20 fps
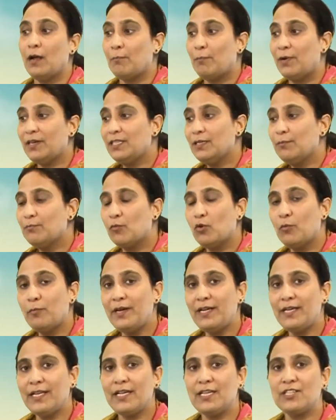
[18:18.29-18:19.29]
But the
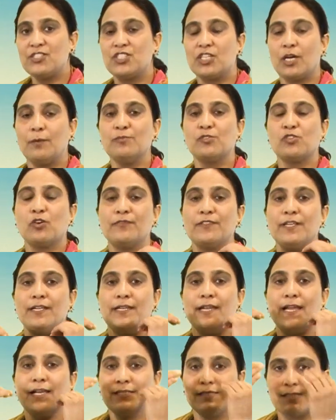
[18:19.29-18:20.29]
moment he jumps off the
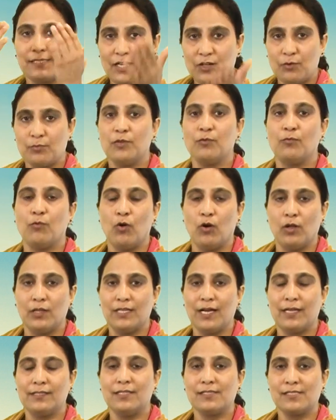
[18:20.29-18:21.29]
next side of the wall,
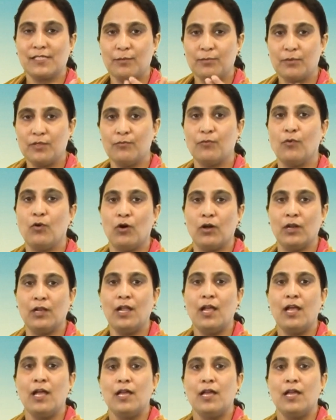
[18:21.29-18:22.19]
the other side of the wall,